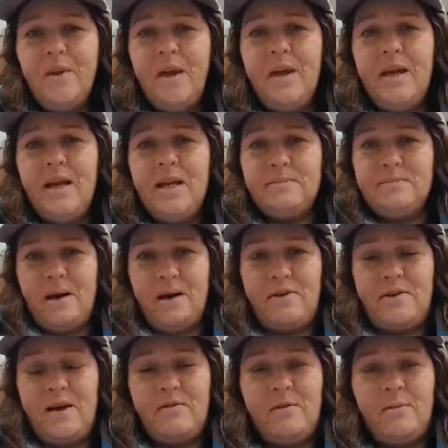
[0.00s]
It is my
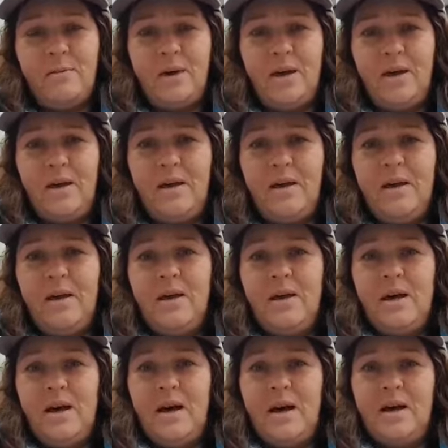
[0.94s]
therapy
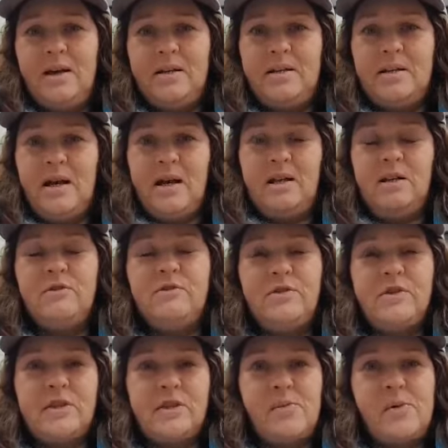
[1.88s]
and I love
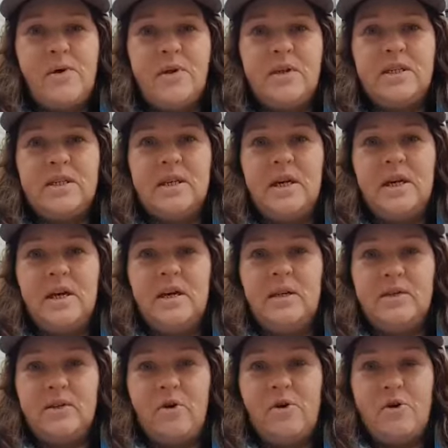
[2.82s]
this community.
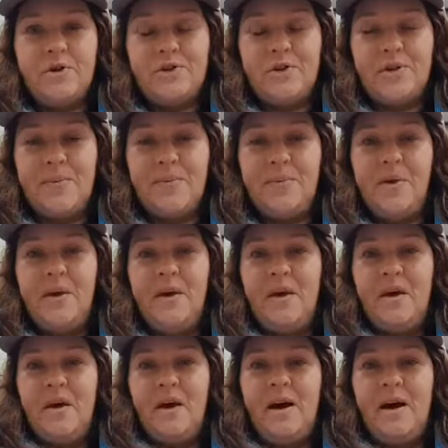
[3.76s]
It's awesome.
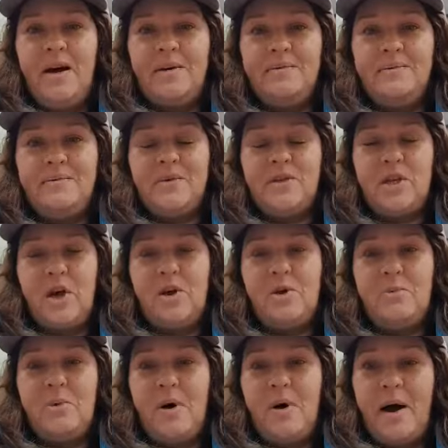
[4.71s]

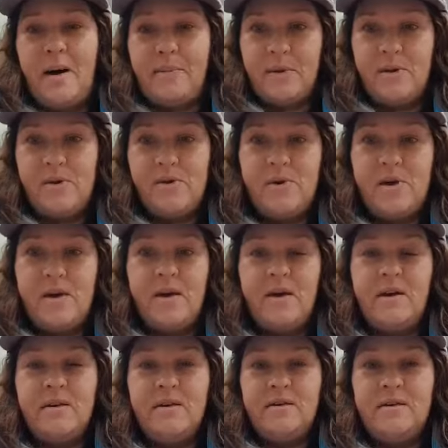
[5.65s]
So Happy New
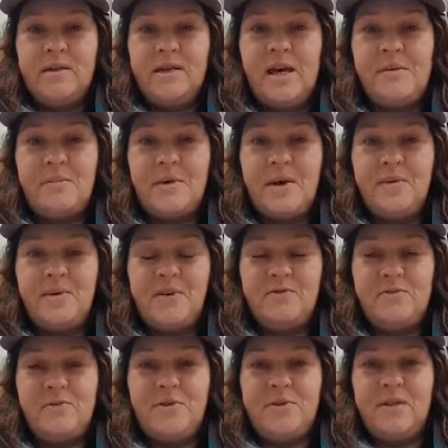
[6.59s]
Year. Keep going,
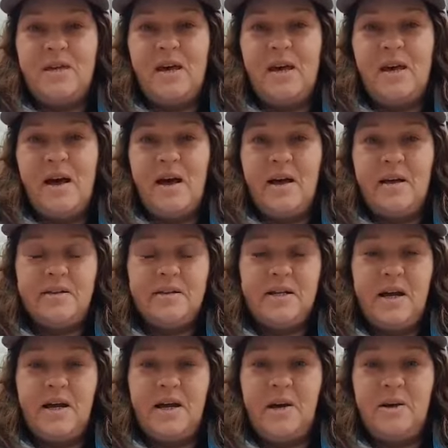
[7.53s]
everybody, and
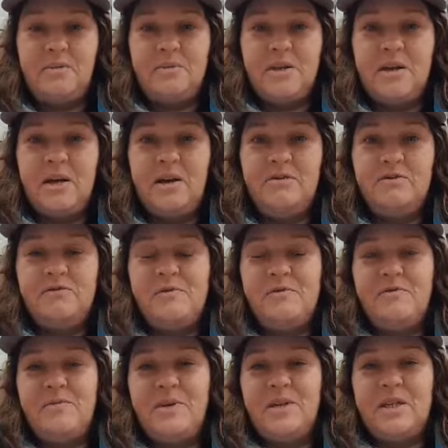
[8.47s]
I hope to hear from
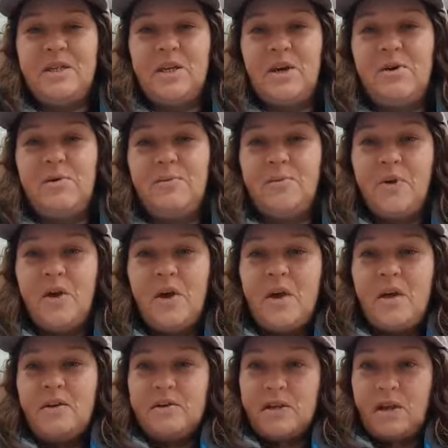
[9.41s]
everybody soon.
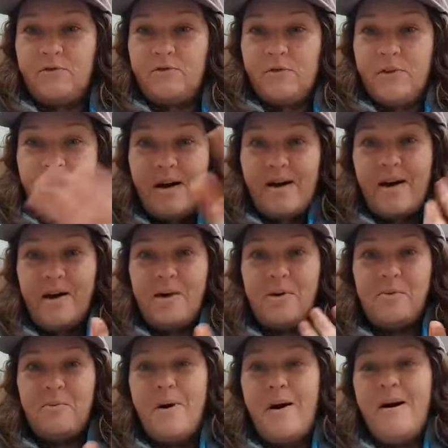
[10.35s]
So for
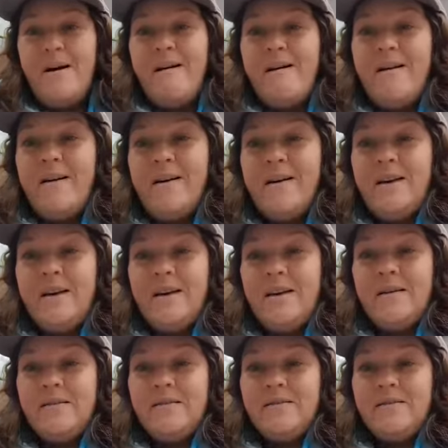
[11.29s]
now, bye.